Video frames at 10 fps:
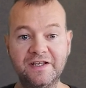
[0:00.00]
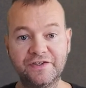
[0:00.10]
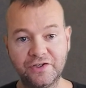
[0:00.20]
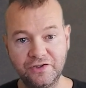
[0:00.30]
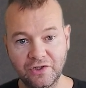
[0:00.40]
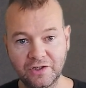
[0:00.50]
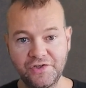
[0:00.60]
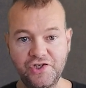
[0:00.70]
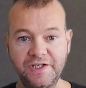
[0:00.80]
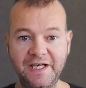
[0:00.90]
The
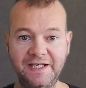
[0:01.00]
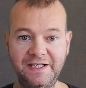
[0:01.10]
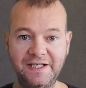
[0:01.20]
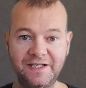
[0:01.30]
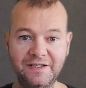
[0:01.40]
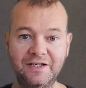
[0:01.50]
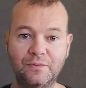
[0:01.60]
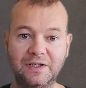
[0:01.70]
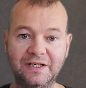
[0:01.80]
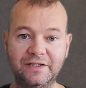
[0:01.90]
knowledge you gain here
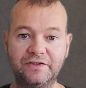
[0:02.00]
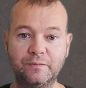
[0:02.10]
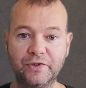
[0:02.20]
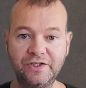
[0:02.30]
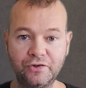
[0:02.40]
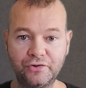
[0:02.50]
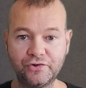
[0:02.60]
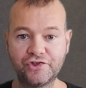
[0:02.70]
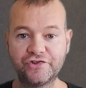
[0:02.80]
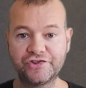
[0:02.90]
will allow you to bring your
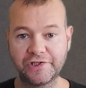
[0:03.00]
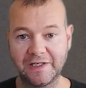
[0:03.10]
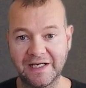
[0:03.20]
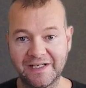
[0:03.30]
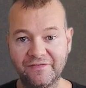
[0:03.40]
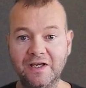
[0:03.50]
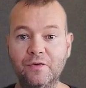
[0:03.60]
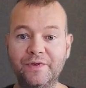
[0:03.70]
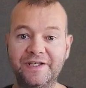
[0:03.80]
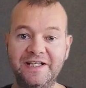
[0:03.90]
dungeons to life
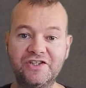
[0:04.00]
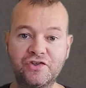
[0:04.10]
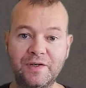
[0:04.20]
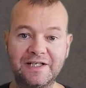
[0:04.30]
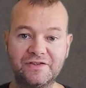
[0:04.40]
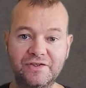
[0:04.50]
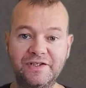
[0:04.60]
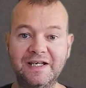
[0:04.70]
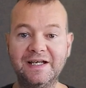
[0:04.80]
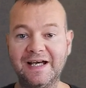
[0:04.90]
with an interactive,
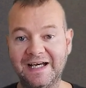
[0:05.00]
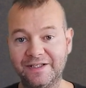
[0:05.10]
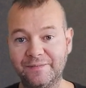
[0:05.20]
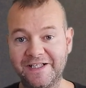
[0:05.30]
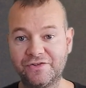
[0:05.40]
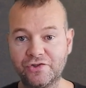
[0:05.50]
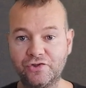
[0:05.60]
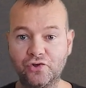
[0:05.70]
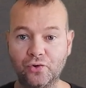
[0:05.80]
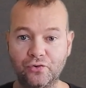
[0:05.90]

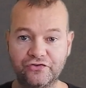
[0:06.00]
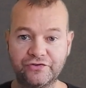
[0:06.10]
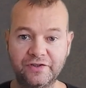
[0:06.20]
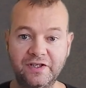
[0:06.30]
animated doors.